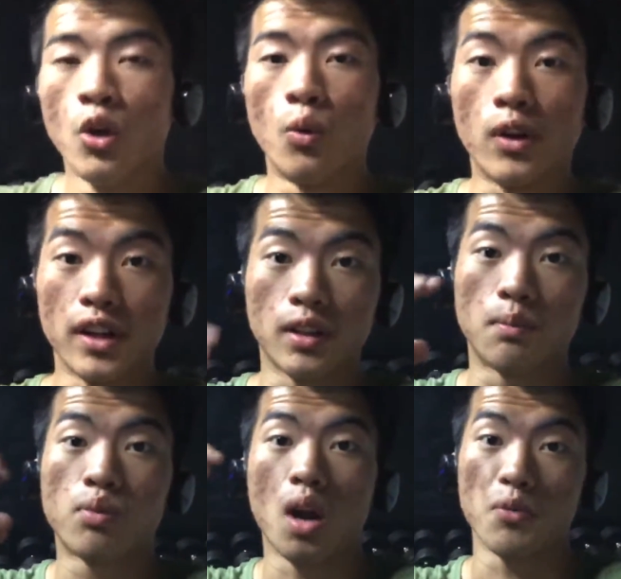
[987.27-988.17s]
wearing the
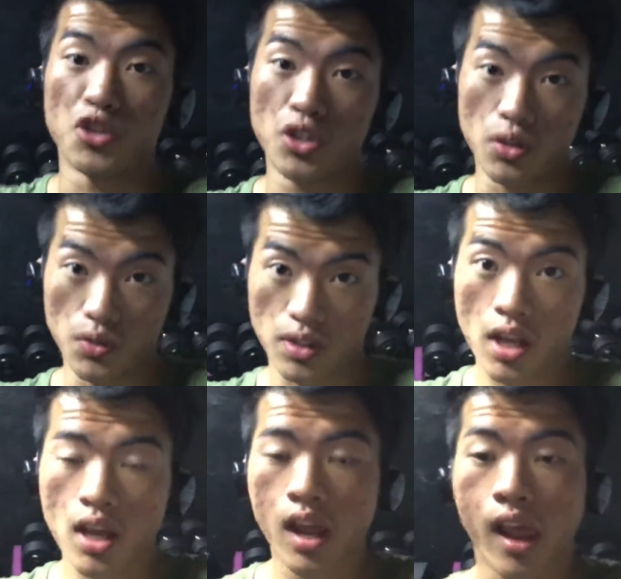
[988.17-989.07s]
proper shoes.
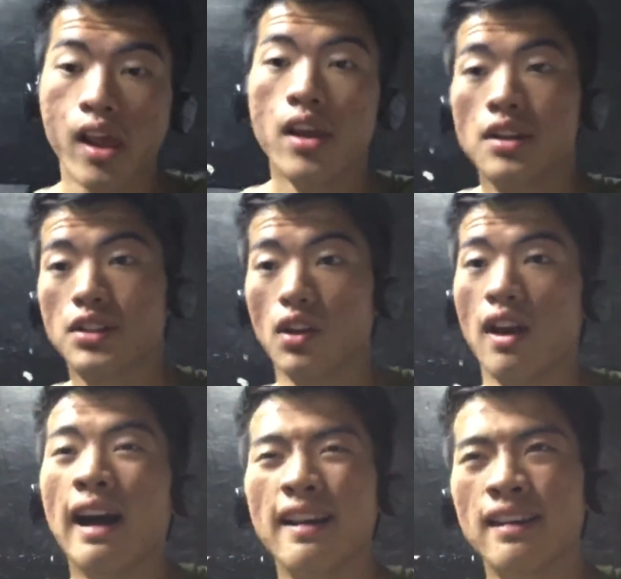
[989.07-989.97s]

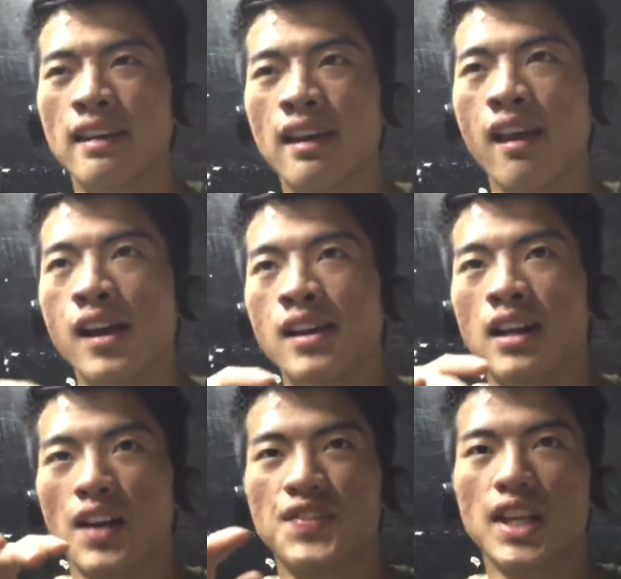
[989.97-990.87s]
So
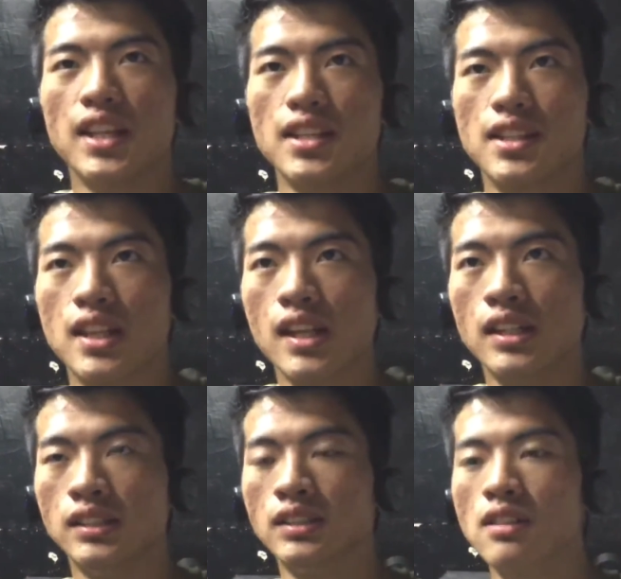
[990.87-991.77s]
I've said this
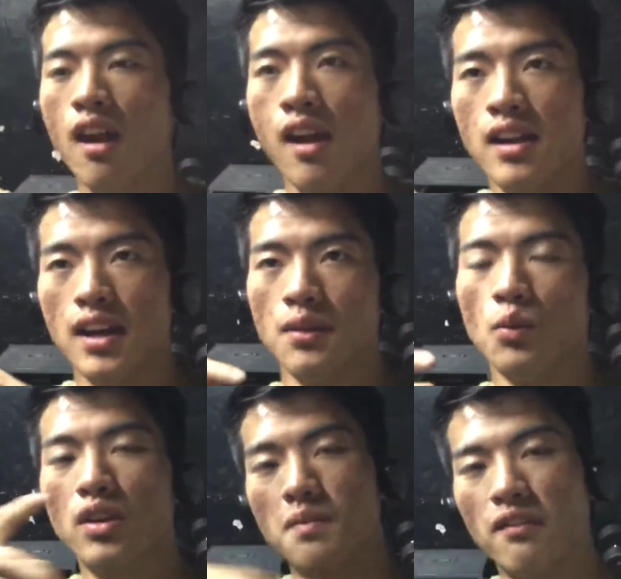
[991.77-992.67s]

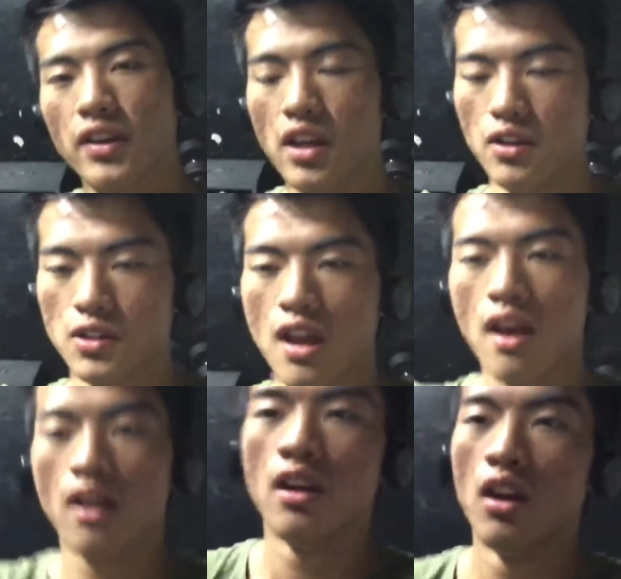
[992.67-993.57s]
in one of my videos
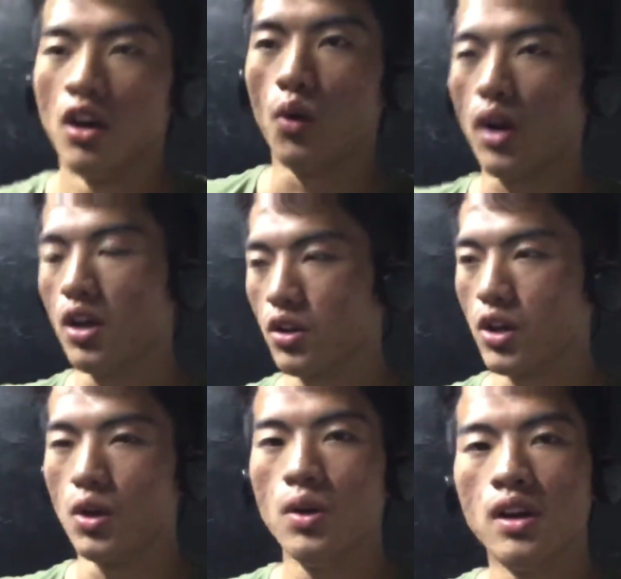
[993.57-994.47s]
a while ago
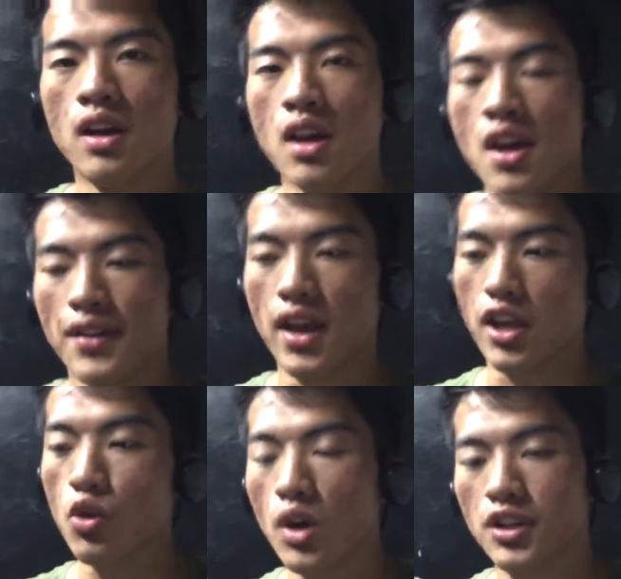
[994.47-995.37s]

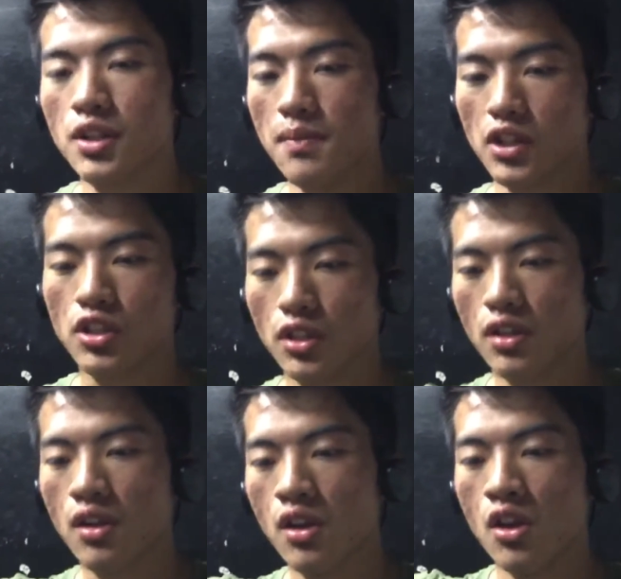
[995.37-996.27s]
that you want to make sure
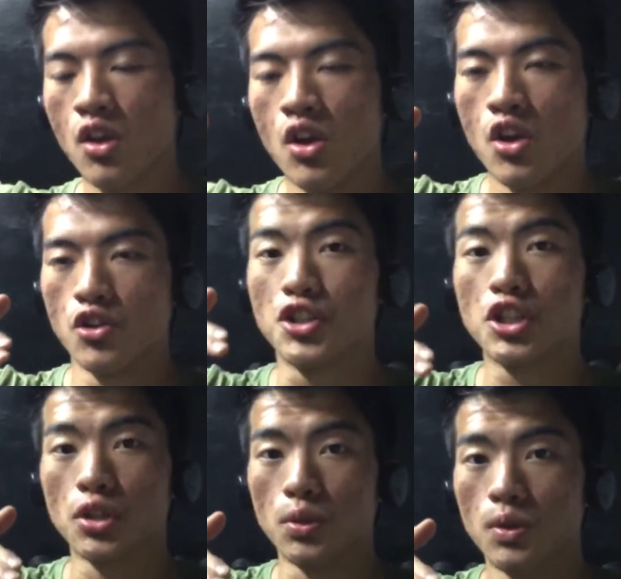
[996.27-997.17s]
your
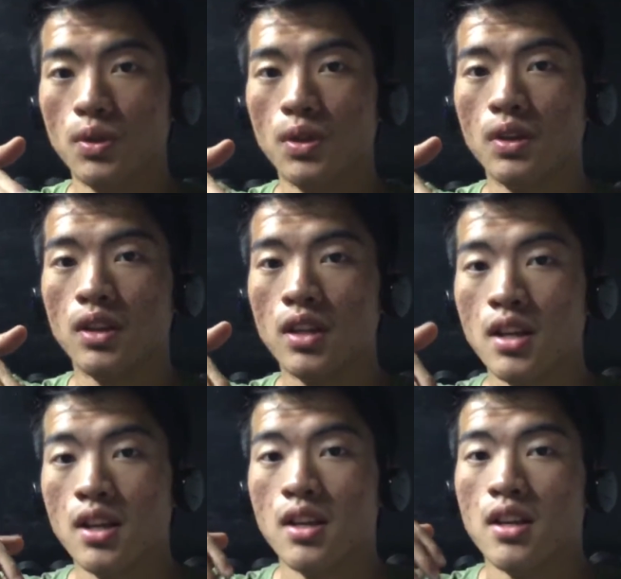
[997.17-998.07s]
shoe
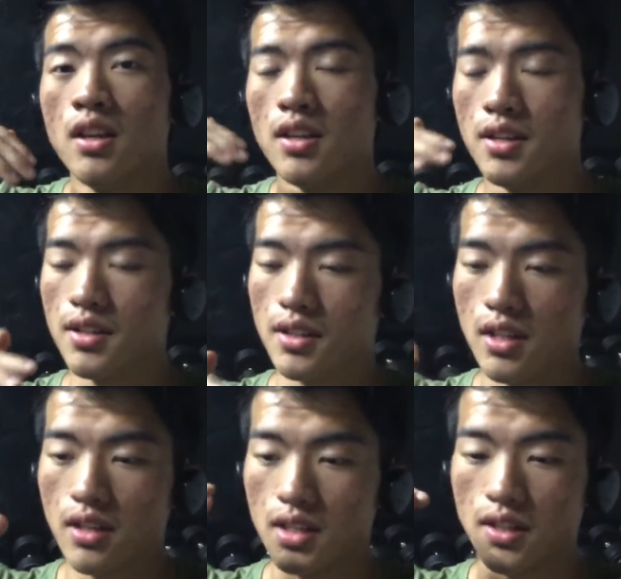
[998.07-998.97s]
is
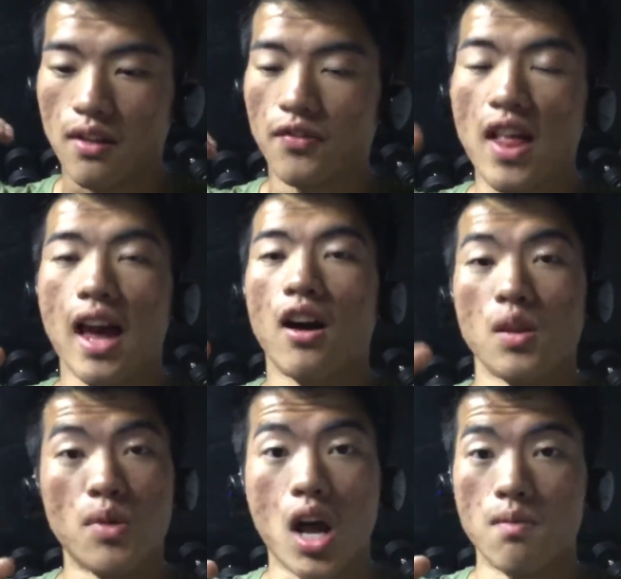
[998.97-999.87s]
flat on
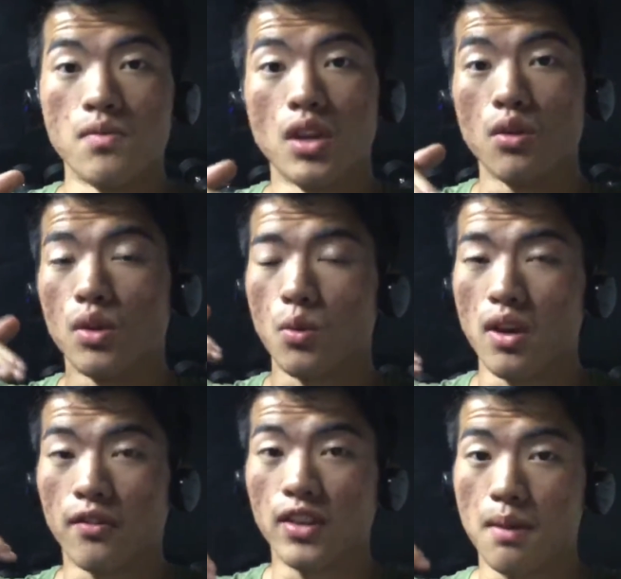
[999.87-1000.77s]
the bottom. You know, you want to
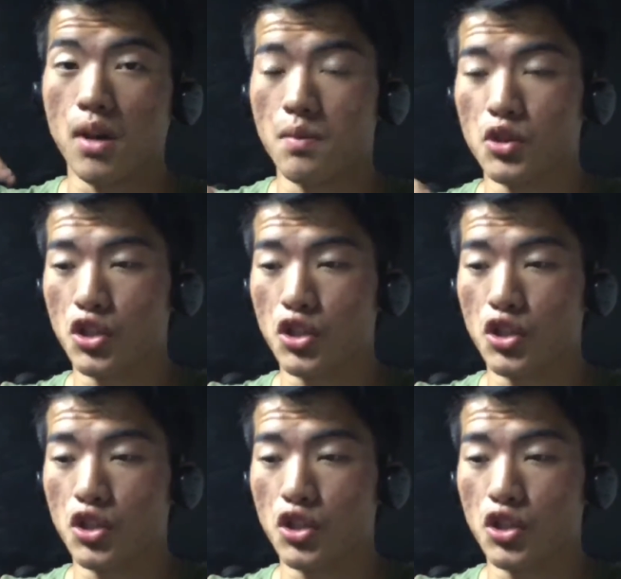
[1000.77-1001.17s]
wear a flat bottom